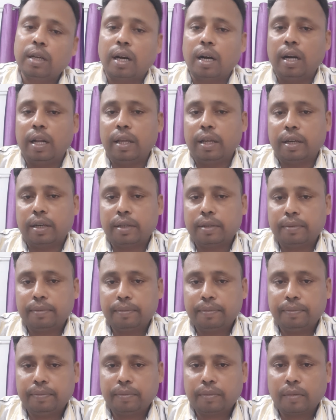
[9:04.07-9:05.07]
earlier.
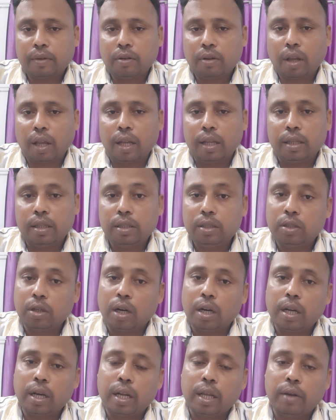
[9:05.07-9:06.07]
Okay,
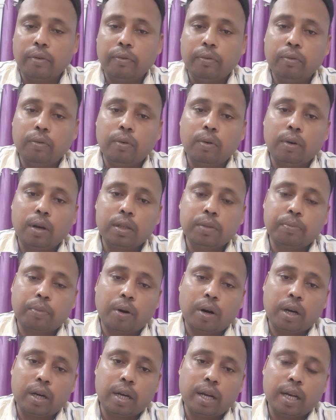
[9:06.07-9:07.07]
John Donne, who was
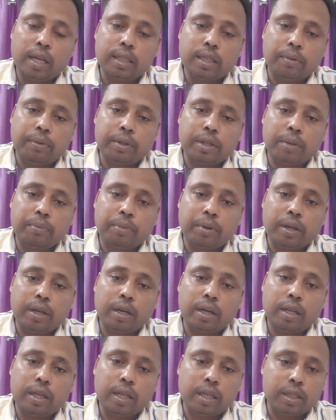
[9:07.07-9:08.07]
born in Elizabethan
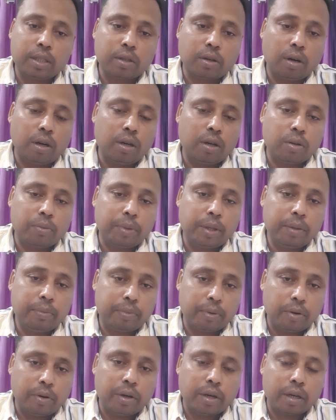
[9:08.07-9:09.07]
period, he is called to be
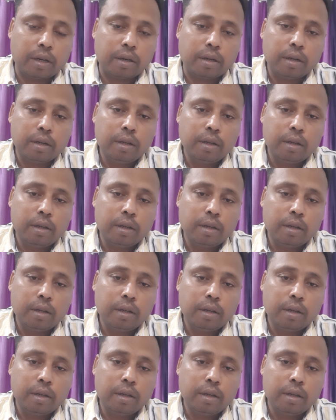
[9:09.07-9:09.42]
Puritan.